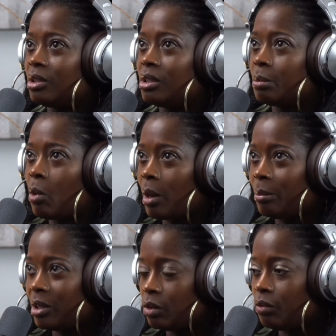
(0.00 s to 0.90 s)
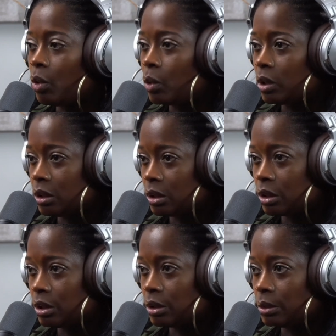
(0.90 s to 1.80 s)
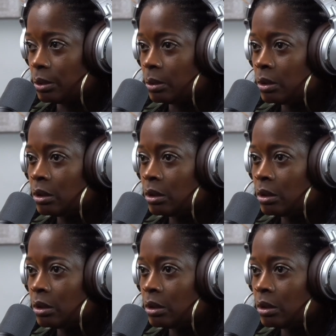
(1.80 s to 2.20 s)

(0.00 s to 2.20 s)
the departmental vocalist too.